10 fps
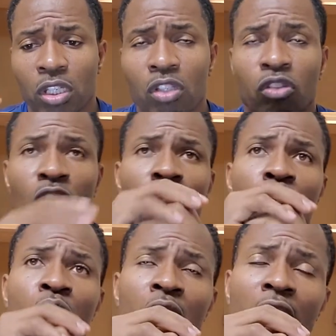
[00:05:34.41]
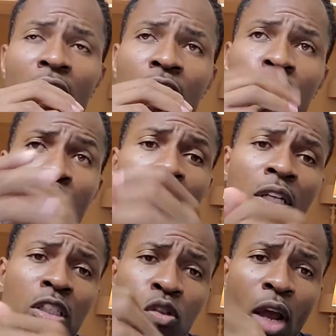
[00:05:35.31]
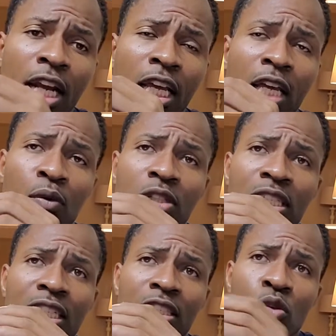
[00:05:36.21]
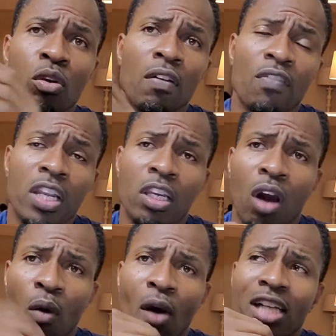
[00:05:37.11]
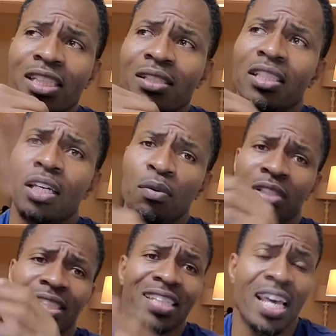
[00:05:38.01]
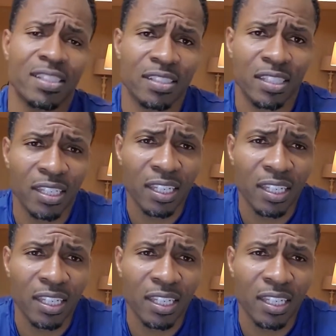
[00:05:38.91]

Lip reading: So during the training, during a video I watched, it was a test.